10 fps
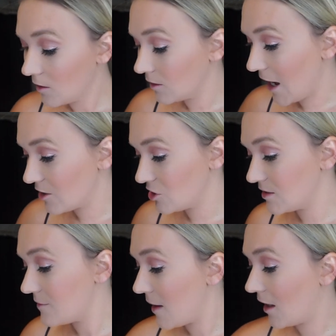
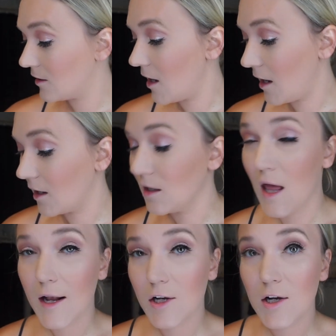lashes and magnetic
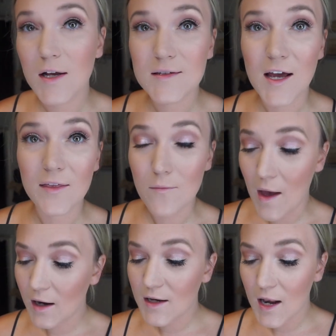liner is that the
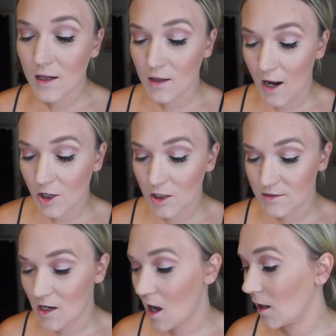magnetic liner is
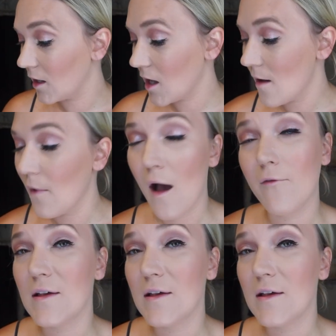not gonna come off